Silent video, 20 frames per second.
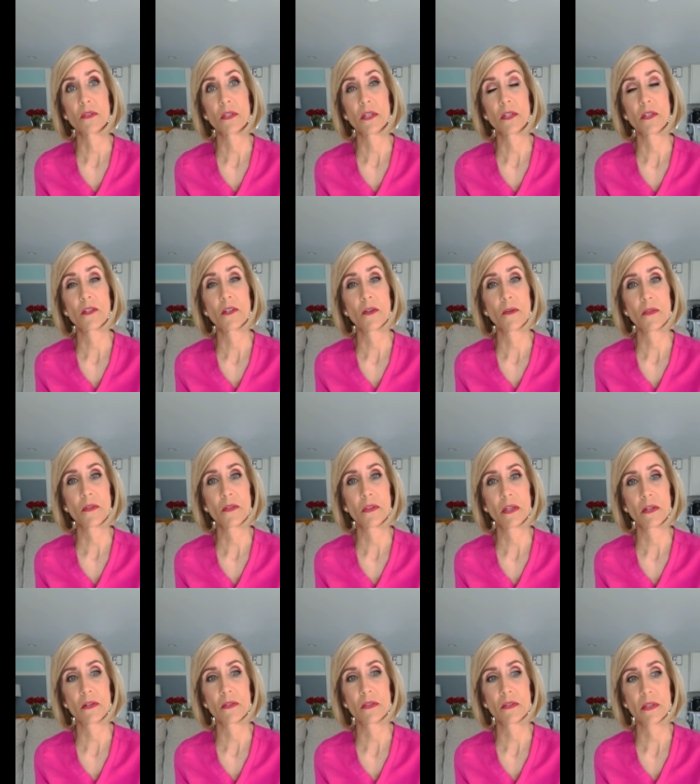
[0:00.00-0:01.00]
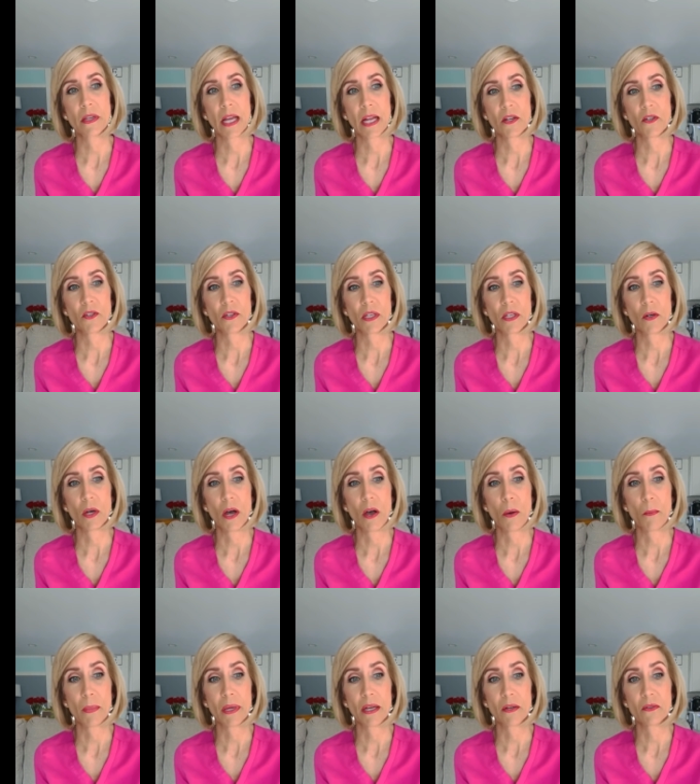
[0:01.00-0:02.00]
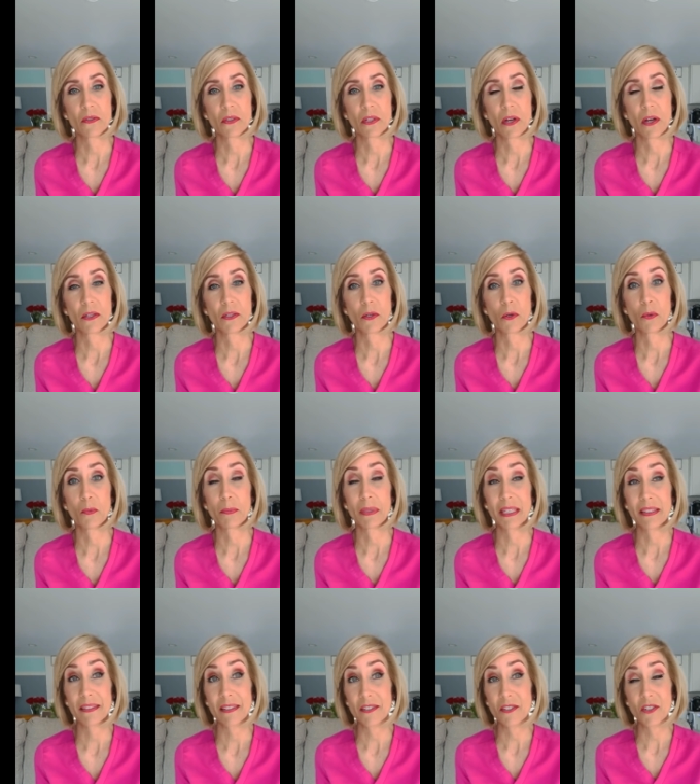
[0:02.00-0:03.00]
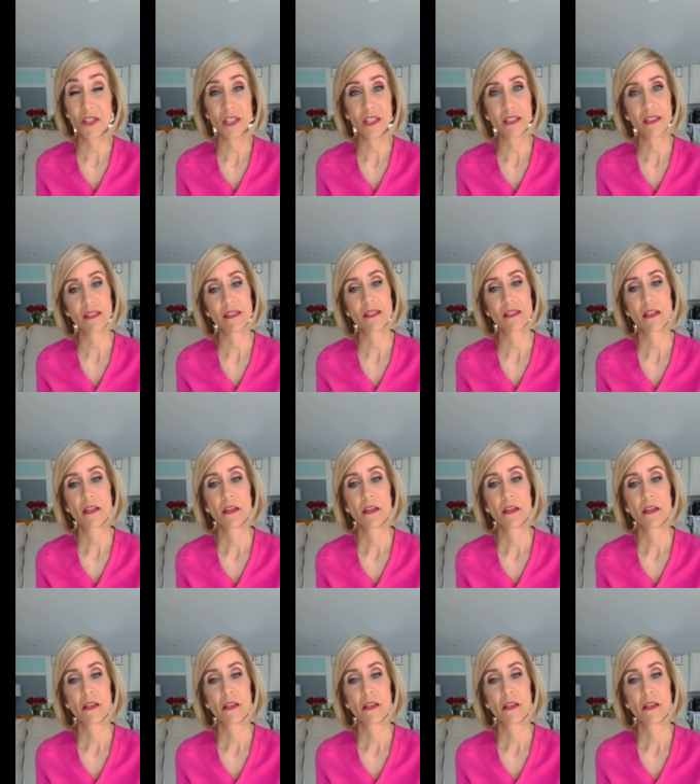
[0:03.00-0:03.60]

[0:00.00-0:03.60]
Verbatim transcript: Did you know that there's actually compounds called obesogens